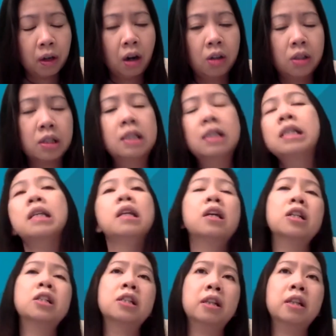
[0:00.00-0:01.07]

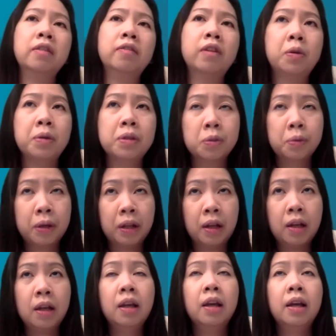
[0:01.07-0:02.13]
Argentina, Chile,
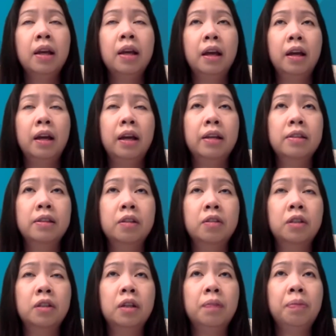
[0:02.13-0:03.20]
Venezuela,
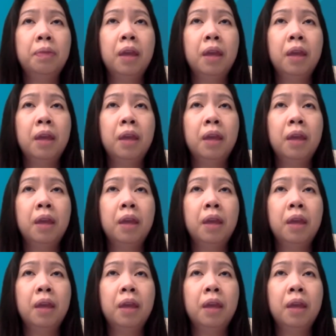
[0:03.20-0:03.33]
etc.